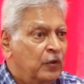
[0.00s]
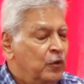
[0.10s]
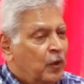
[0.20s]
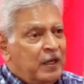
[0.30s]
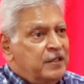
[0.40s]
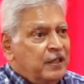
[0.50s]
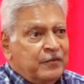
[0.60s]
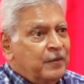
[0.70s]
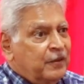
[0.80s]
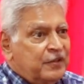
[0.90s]
You can't
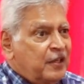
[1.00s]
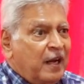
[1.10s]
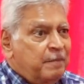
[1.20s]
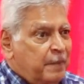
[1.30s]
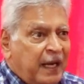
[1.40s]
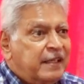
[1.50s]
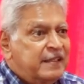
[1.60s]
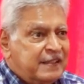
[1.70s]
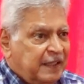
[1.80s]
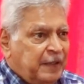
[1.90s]
just start
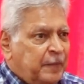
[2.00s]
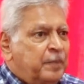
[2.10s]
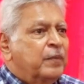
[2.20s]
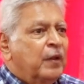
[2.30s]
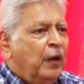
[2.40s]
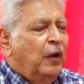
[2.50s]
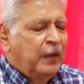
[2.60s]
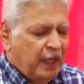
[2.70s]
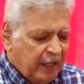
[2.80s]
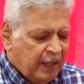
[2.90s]
practicing.
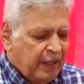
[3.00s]
Okay.